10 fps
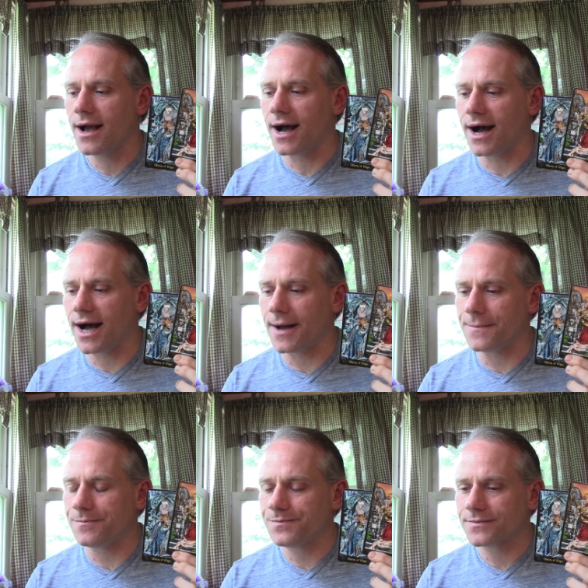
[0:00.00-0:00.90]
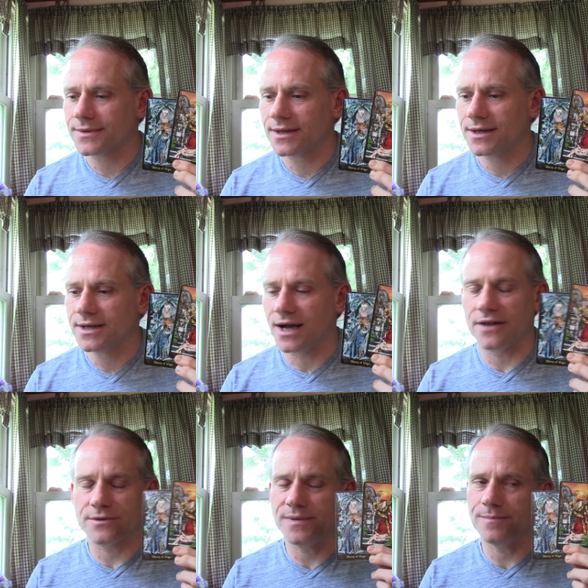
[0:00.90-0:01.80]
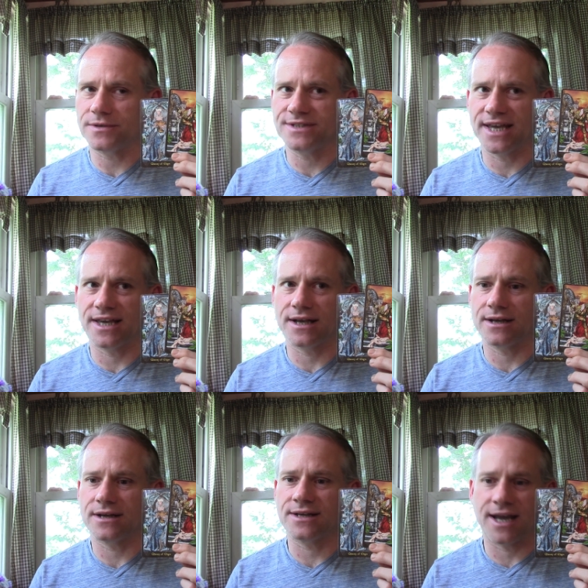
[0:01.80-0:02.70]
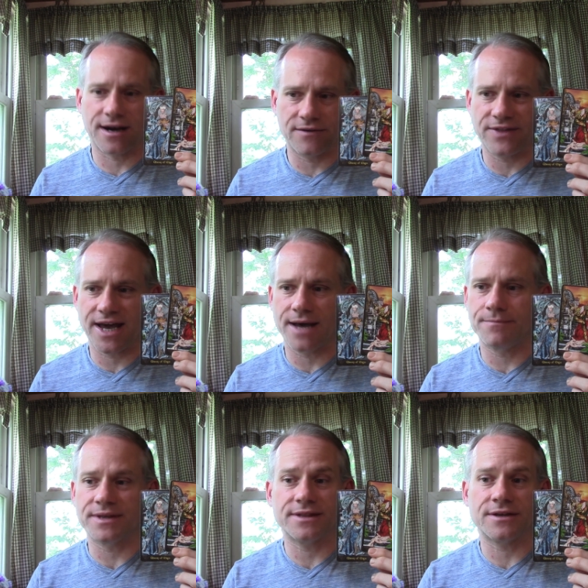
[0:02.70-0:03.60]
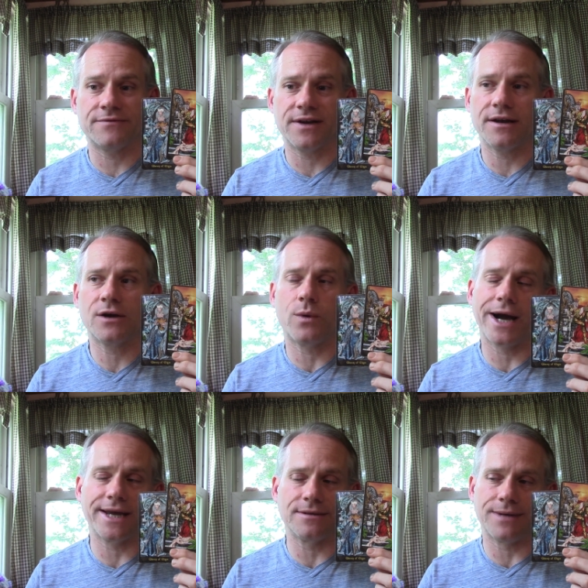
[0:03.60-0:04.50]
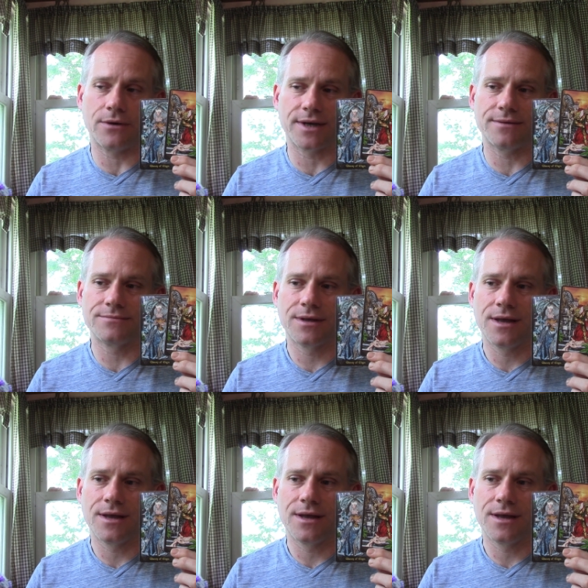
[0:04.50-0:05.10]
Um, other people are taking care of that, but they're very quiet about it.